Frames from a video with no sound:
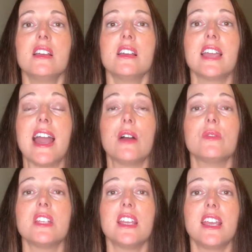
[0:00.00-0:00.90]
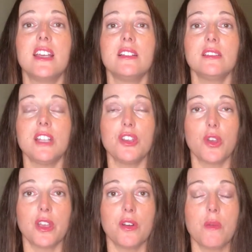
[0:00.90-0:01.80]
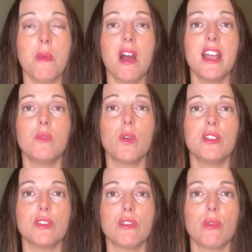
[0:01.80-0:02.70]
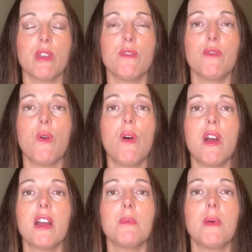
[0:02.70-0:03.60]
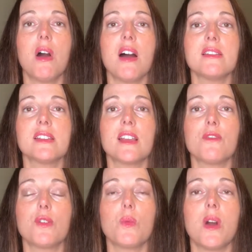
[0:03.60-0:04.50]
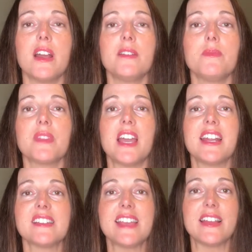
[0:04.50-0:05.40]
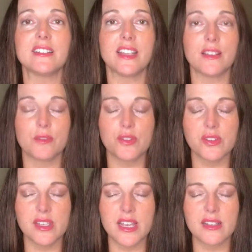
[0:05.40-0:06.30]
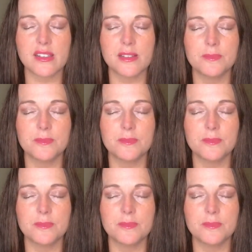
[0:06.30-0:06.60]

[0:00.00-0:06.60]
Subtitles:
counting in your inner mind, 1, 2, 3, 4, pausing for 1 and exhaling for 6.